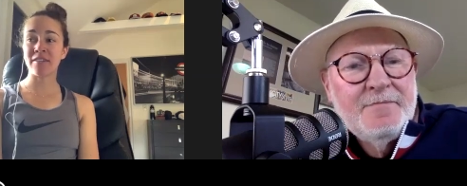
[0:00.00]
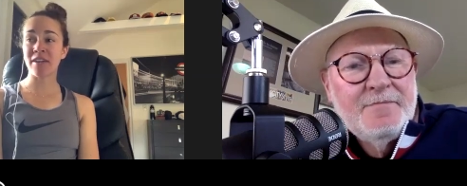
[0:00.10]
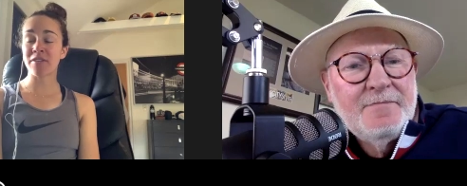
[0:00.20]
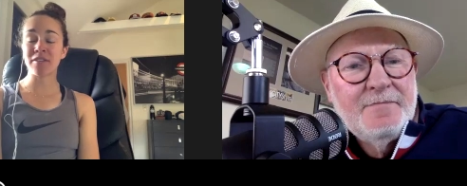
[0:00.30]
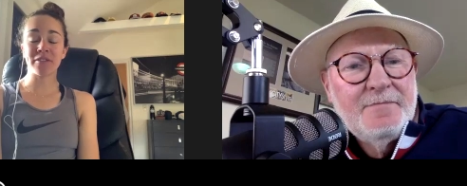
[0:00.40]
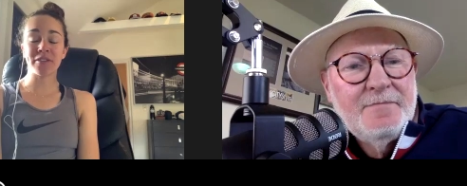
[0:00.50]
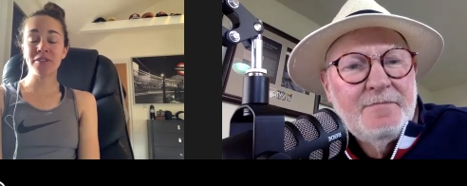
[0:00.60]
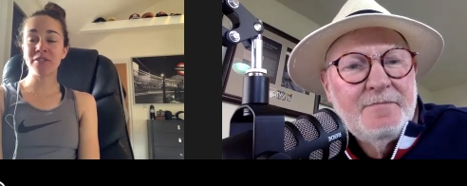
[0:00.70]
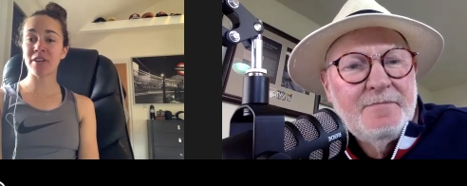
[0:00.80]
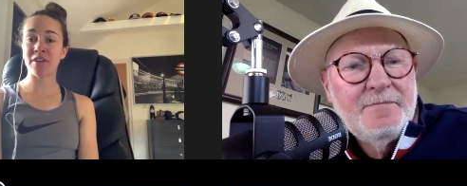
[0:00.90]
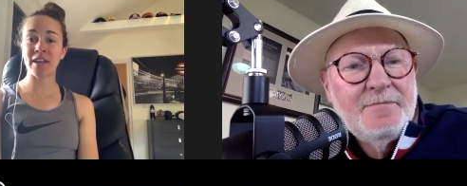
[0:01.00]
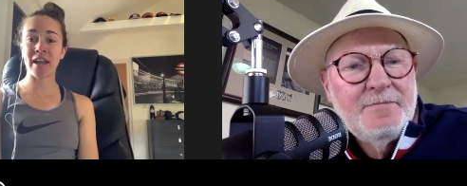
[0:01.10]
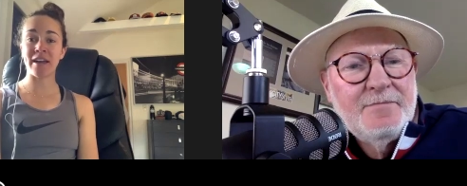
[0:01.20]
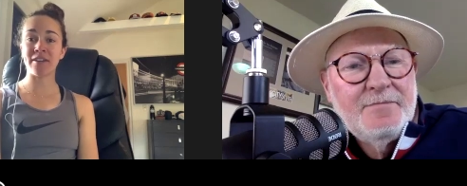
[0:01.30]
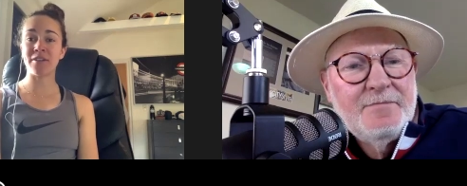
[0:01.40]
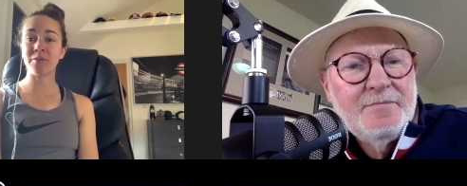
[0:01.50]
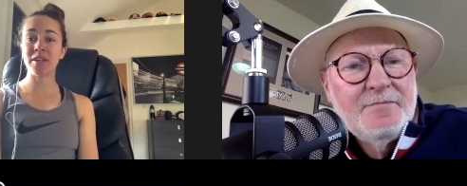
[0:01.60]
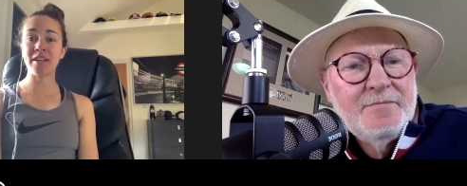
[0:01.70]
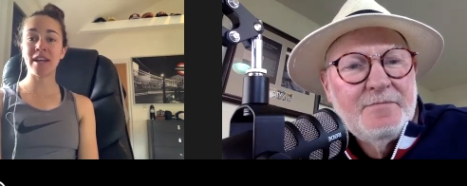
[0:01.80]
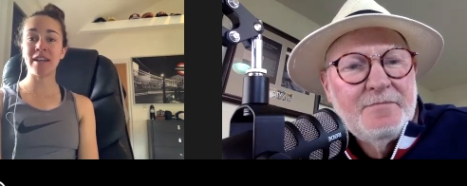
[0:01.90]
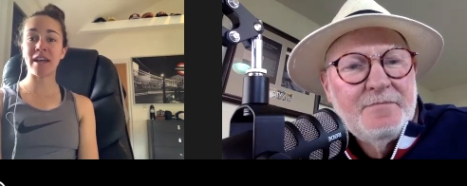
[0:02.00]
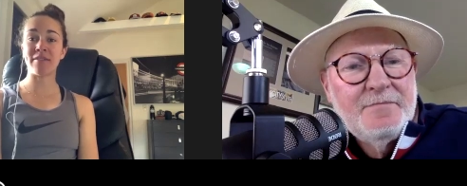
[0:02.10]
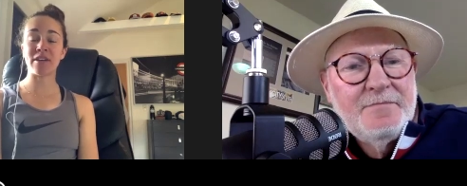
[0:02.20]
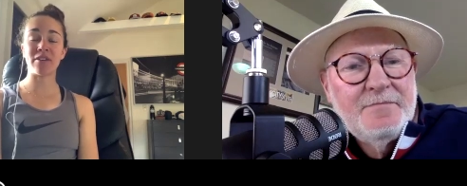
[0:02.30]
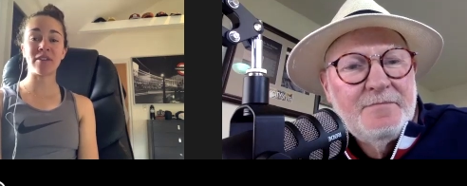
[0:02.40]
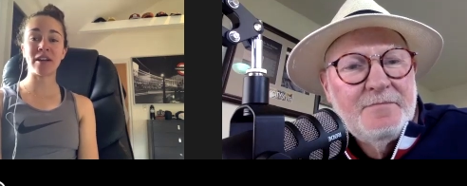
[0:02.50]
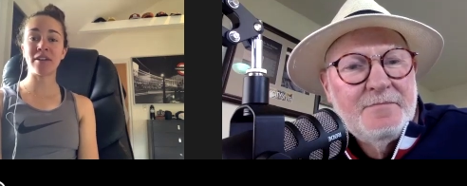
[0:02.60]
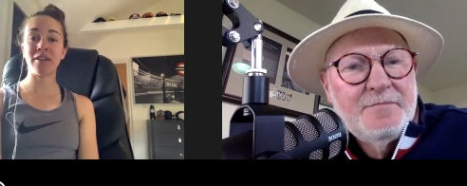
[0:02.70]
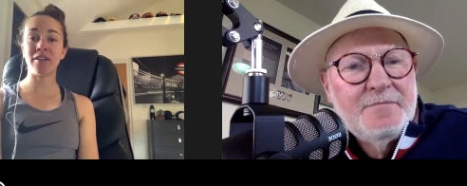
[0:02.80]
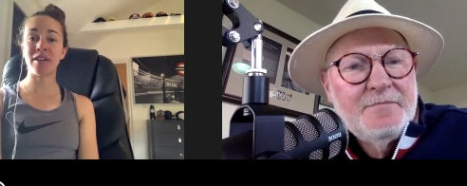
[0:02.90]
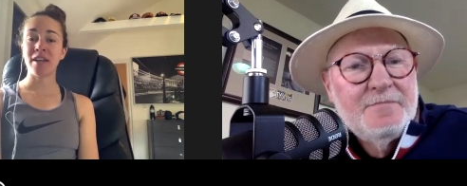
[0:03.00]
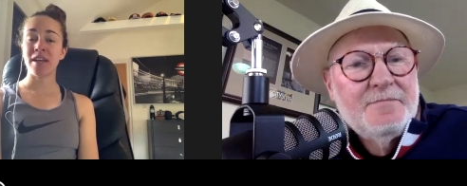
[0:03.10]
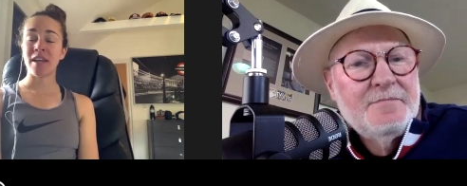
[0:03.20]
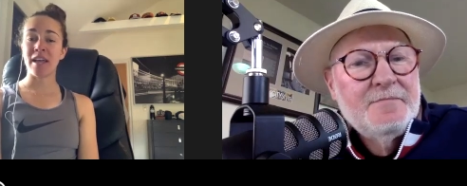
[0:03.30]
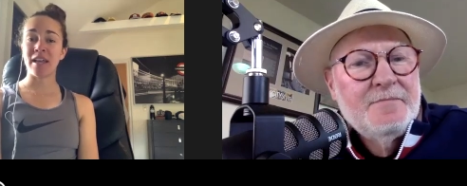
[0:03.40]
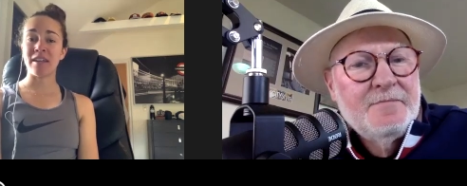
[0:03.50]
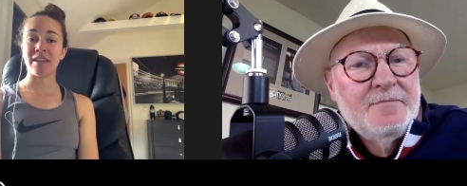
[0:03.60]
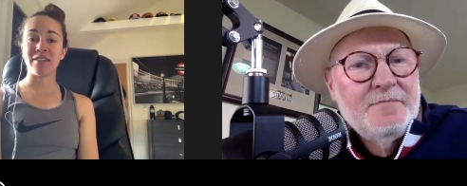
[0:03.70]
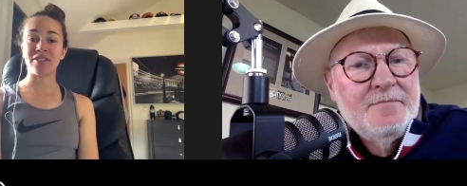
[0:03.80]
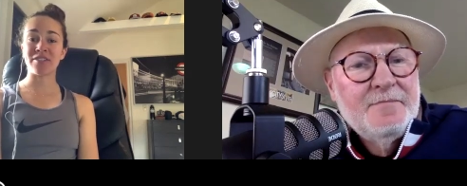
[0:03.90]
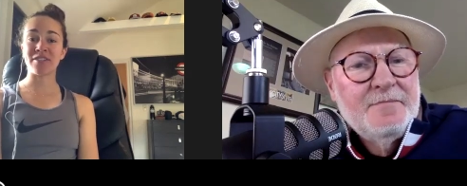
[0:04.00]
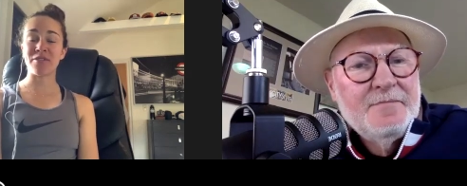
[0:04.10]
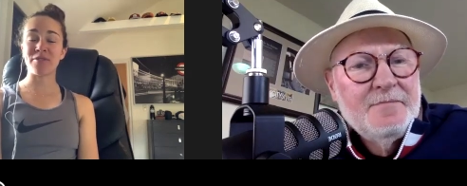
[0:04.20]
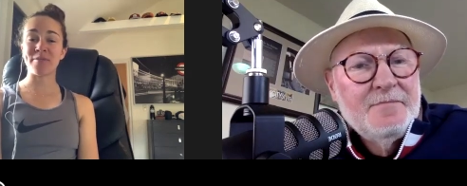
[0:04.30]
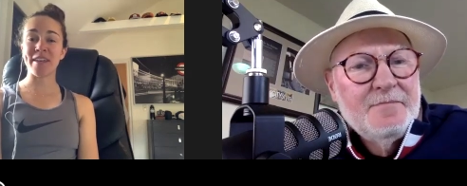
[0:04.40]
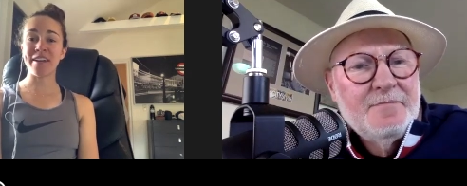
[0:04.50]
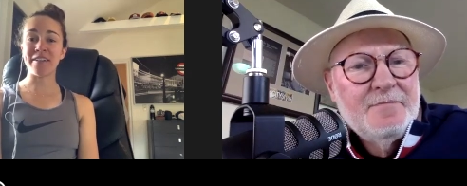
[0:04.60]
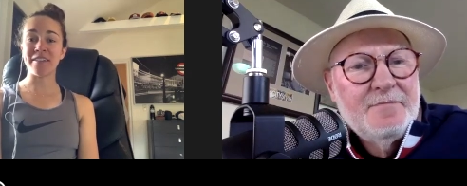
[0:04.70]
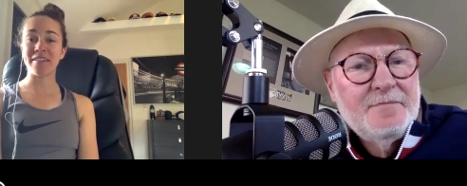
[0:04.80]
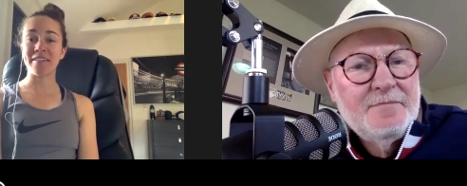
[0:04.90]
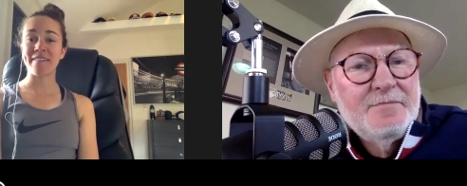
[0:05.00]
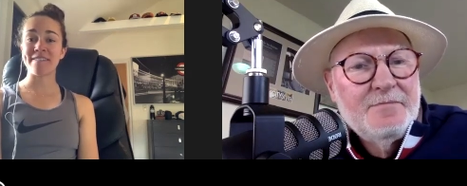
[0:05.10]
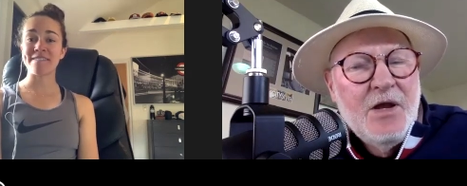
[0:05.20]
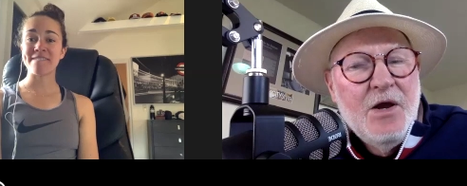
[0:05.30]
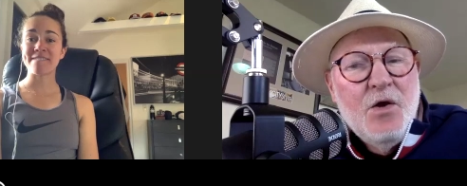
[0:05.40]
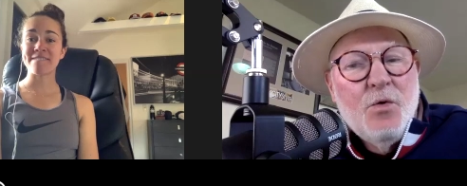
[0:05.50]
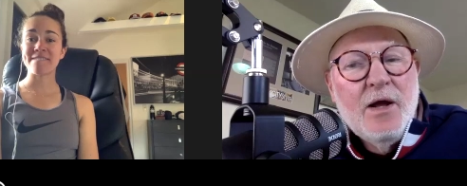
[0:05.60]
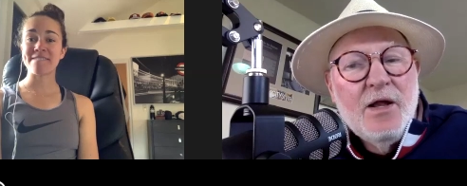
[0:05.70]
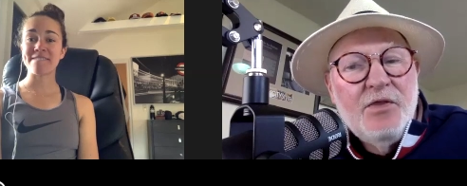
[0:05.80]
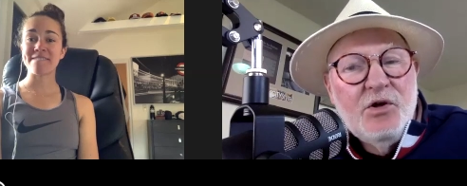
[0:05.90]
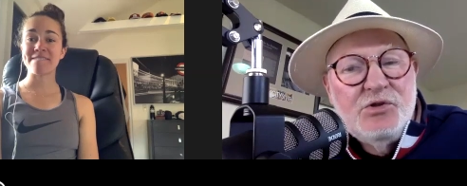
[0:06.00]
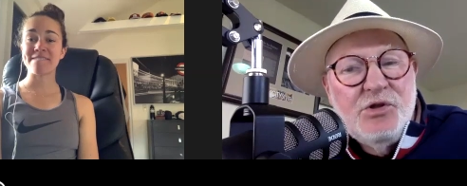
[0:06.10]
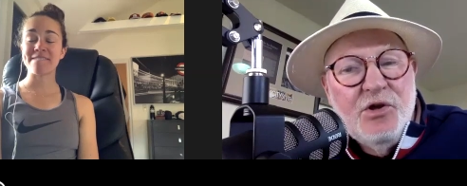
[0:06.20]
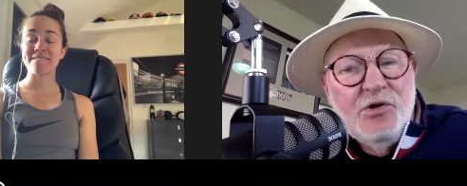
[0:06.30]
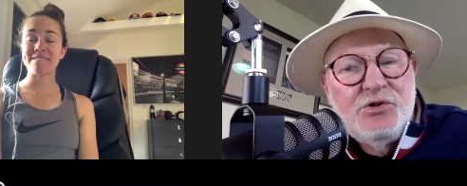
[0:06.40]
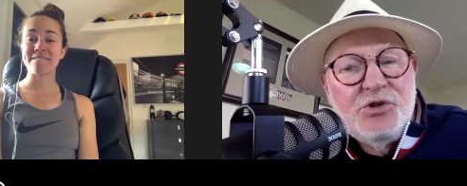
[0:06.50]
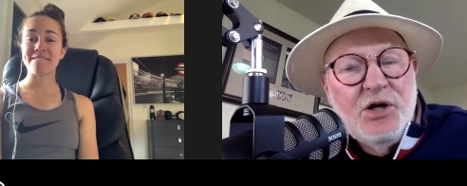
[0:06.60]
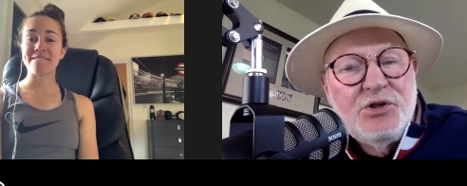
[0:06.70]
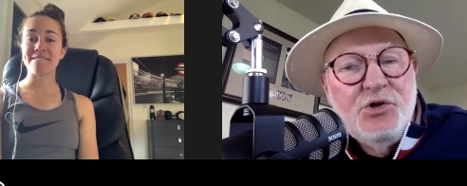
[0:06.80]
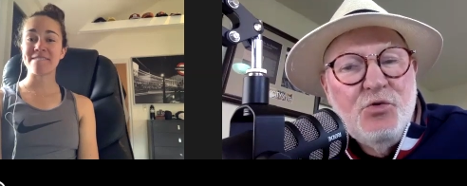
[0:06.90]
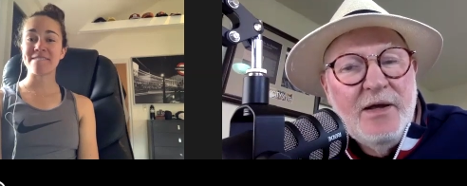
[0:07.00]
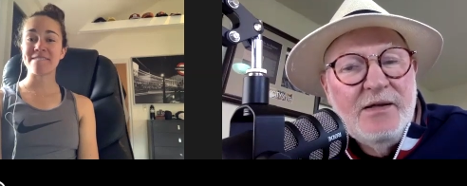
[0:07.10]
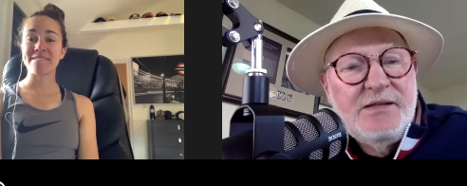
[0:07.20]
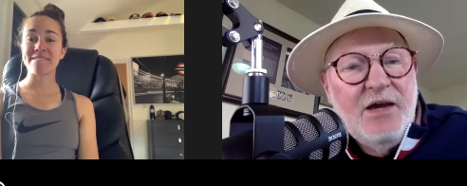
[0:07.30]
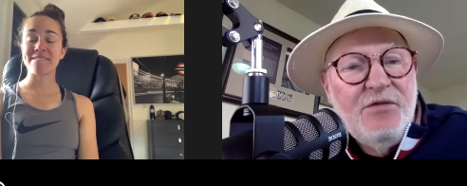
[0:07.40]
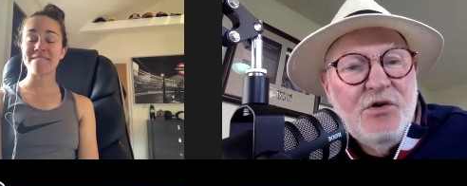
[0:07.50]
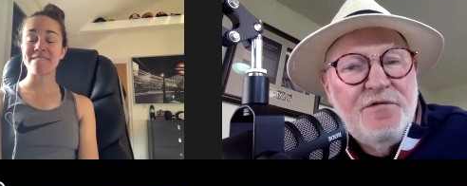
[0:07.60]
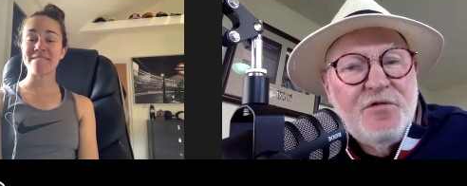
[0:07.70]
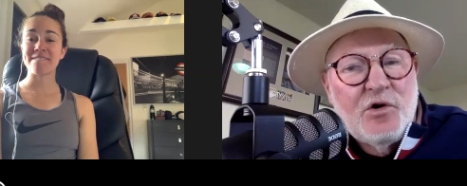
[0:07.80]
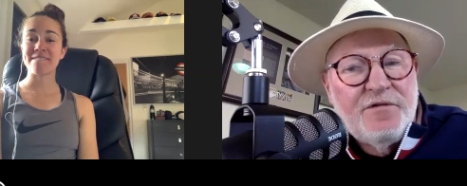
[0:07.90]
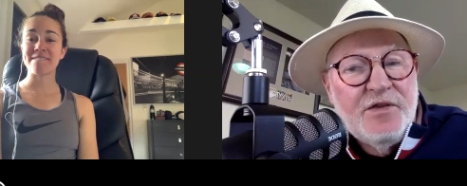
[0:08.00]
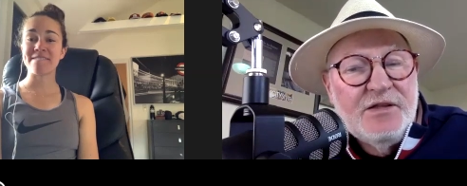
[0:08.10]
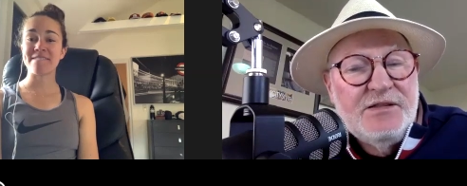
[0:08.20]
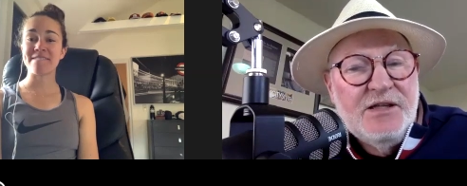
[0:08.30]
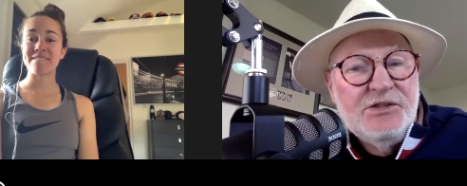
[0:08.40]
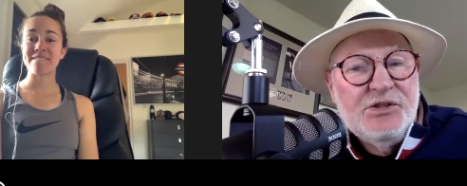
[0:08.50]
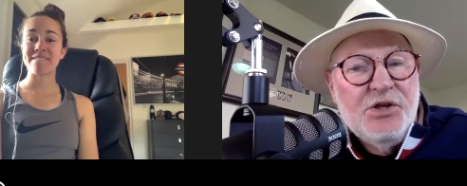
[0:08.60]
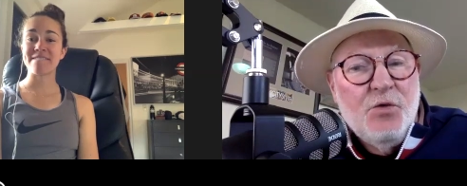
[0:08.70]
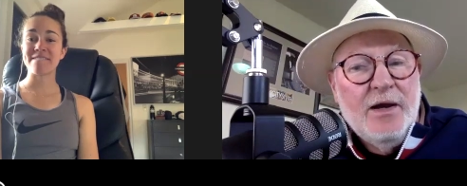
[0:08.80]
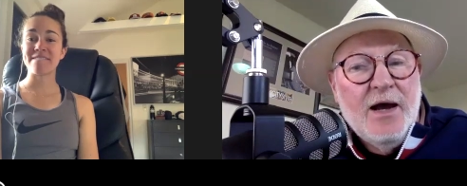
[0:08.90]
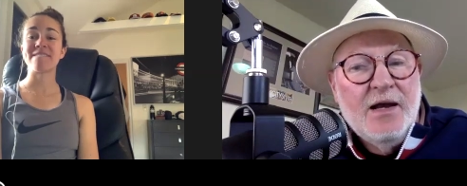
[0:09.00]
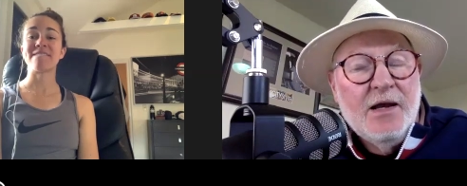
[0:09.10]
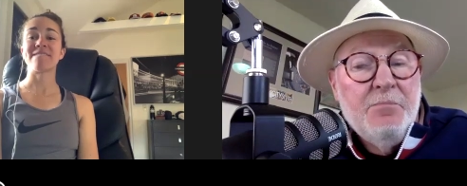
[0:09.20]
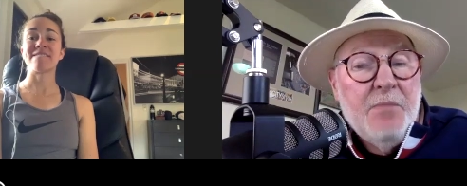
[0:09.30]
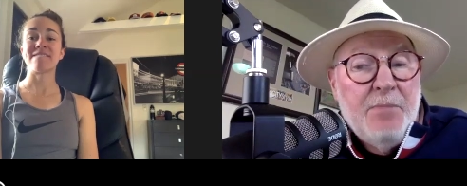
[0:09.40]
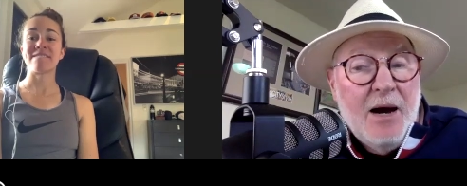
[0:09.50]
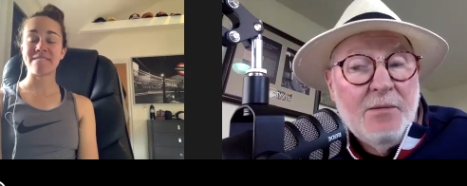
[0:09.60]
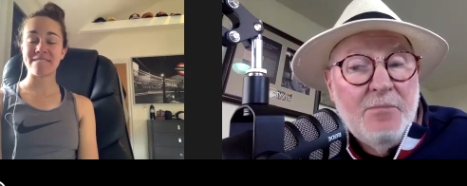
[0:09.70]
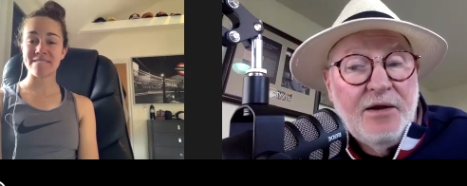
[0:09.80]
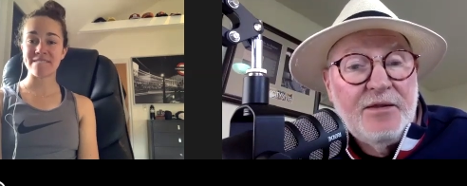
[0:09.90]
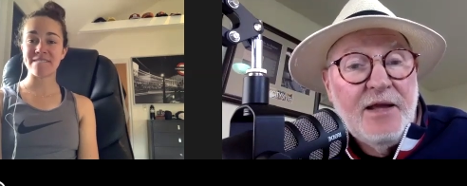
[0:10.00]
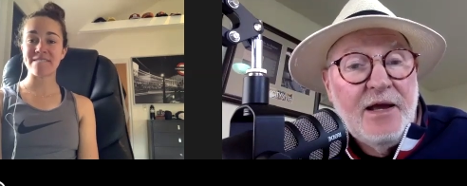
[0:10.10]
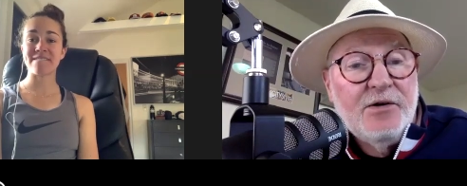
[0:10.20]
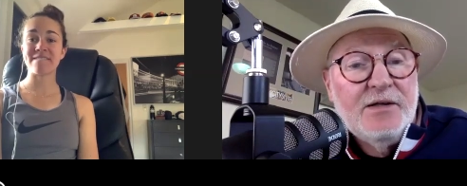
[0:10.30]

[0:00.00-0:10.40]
Speaker 1: nothing to lose already had a good weekend have a hill record and and just go from there
Speaker 2: well, those those uh, two wins gave you four for the season. You went on a, about a month later in